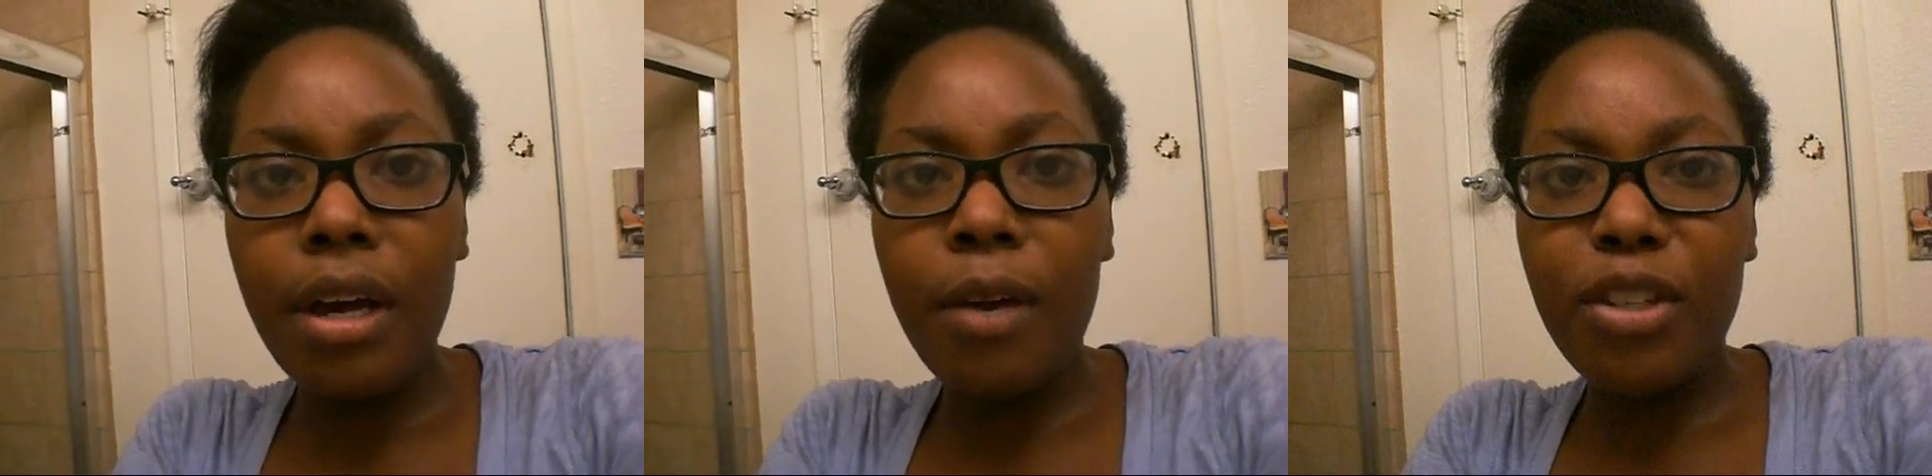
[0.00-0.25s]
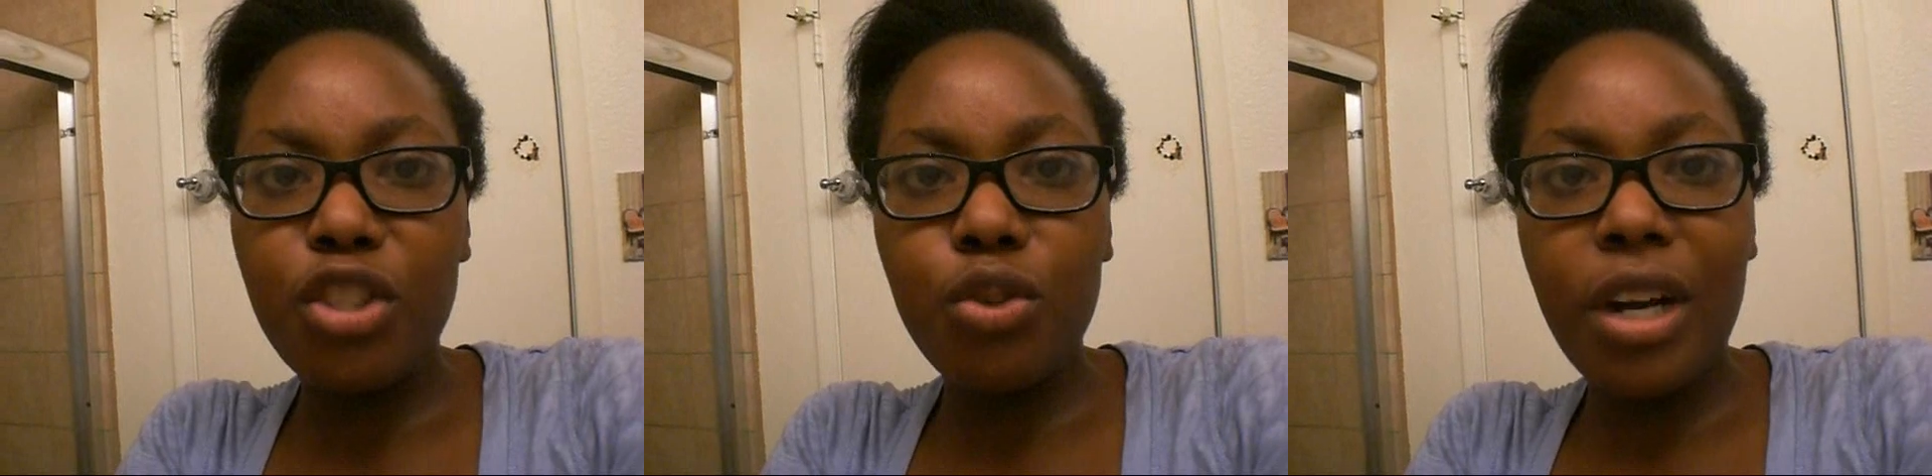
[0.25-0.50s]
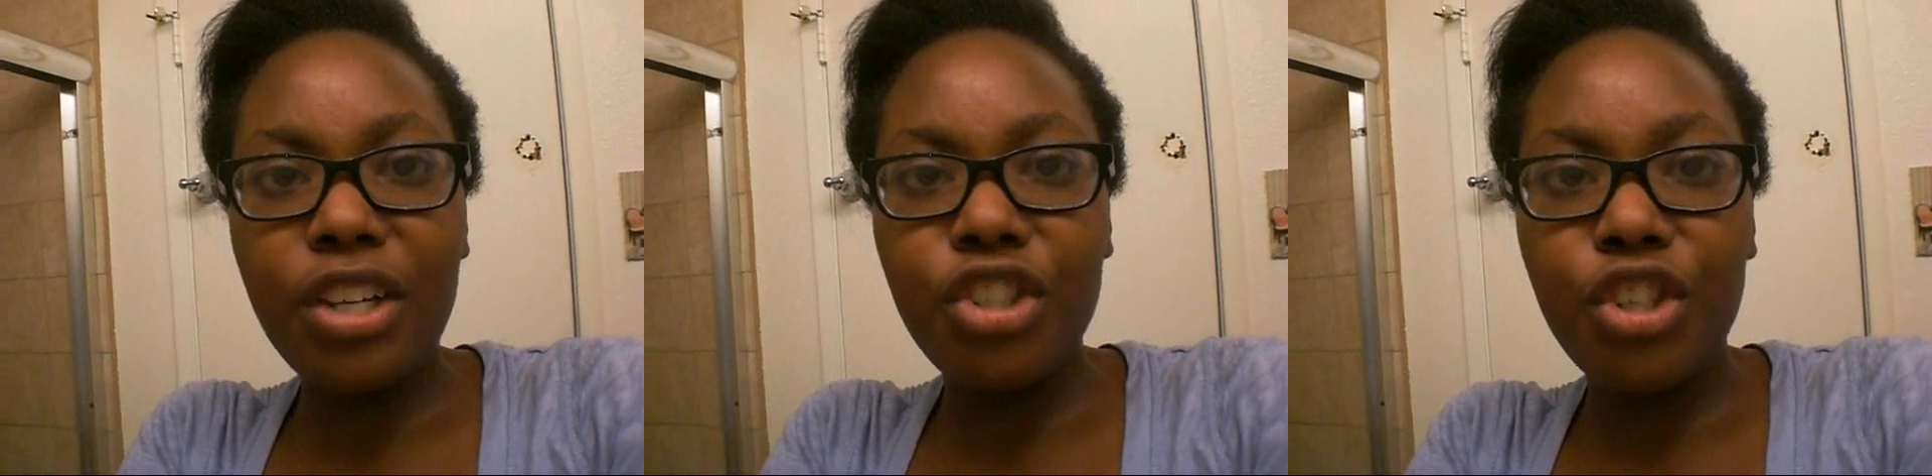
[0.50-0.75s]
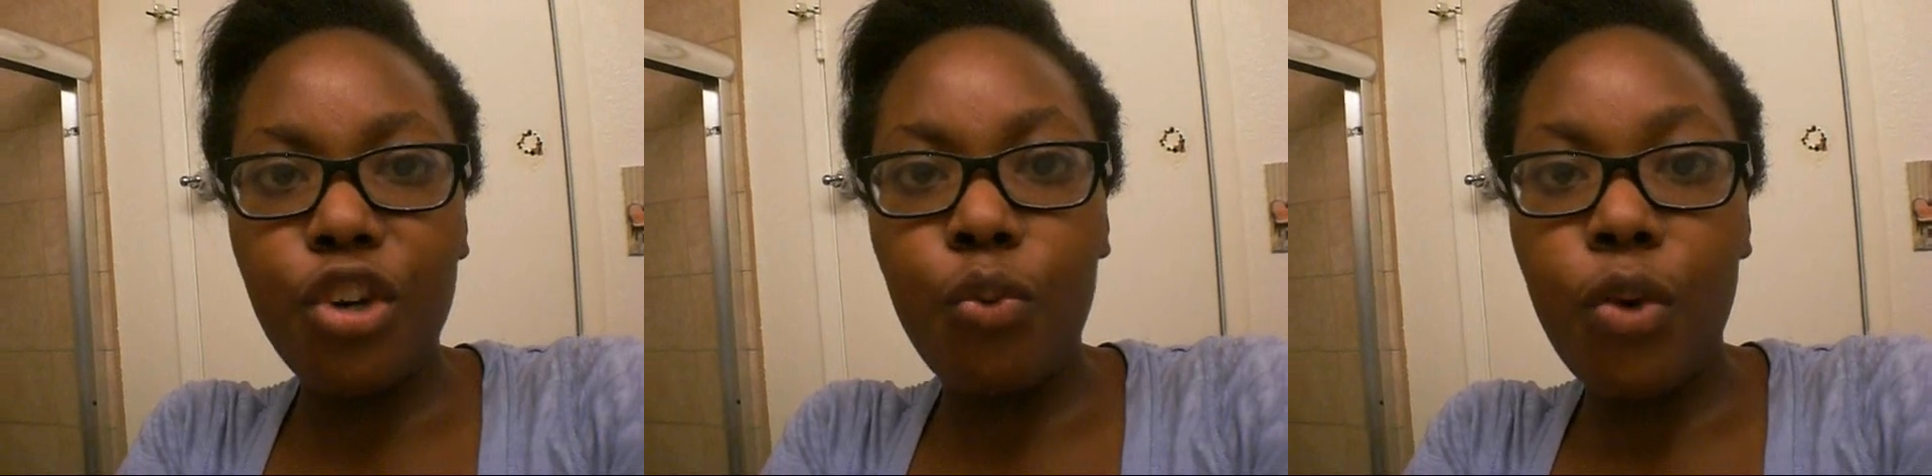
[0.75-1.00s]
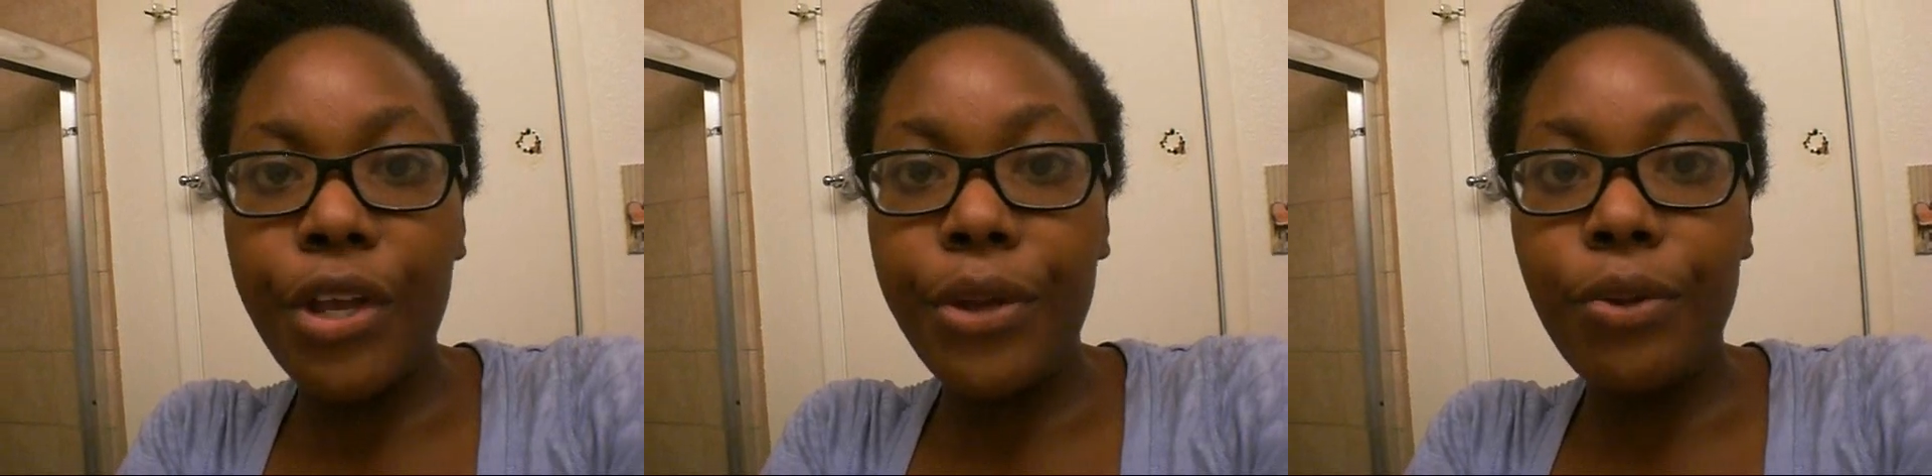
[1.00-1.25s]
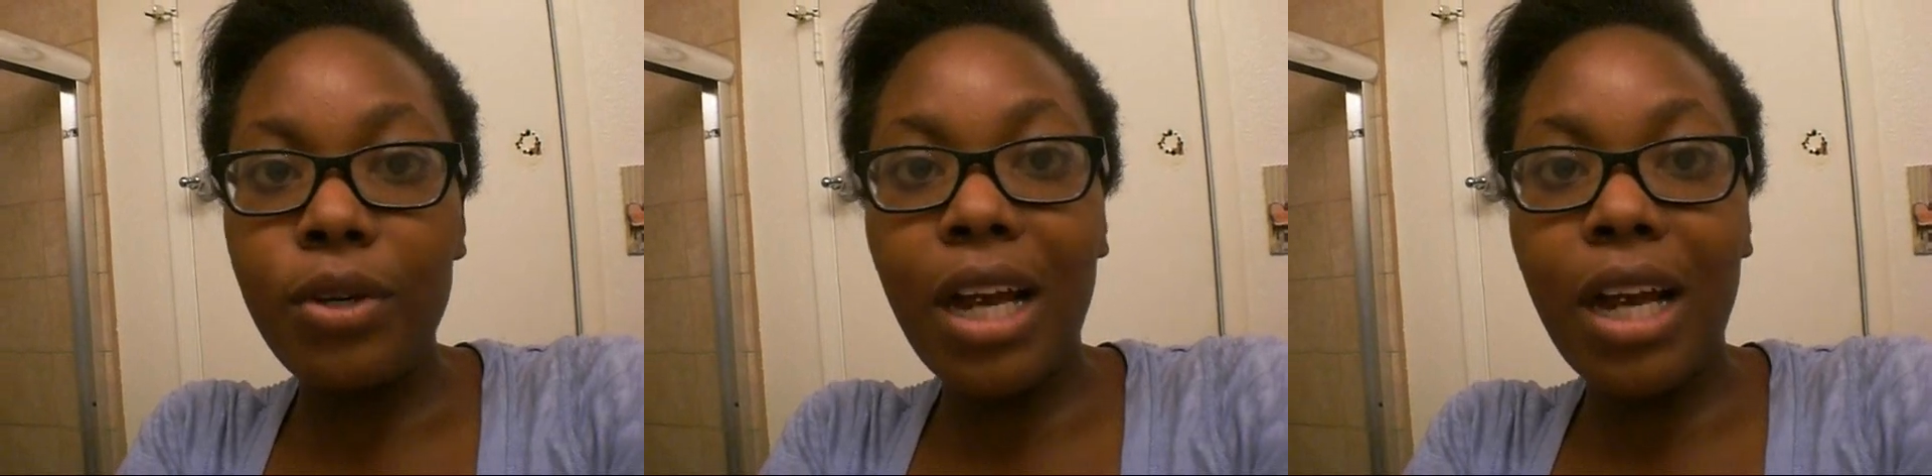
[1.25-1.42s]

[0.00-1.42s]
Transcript: attraction or what you